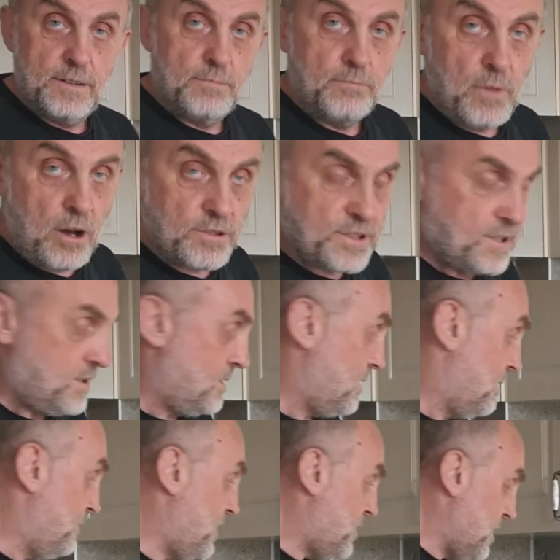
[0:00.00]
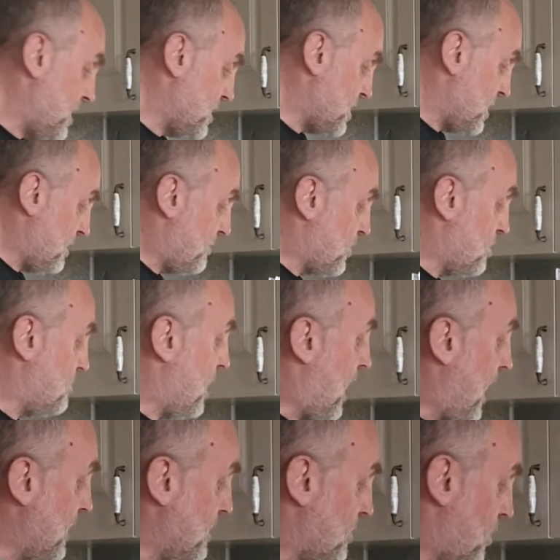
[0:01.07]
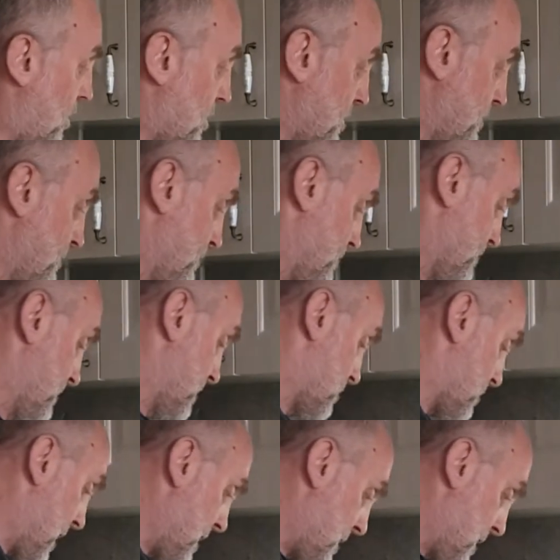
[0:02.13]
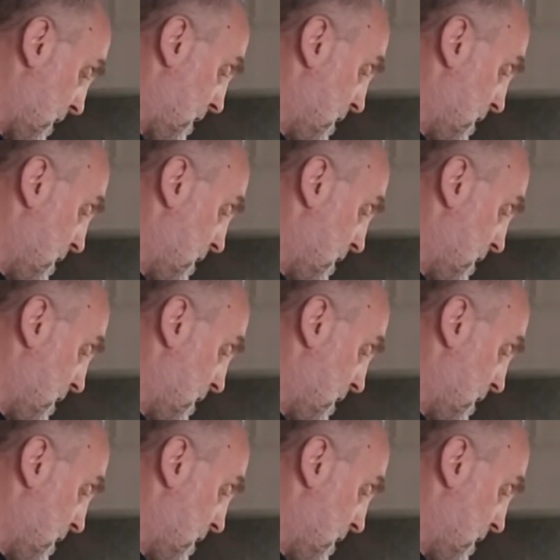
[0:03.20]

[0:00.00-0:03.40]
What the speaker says: most of it is from einkorn, right?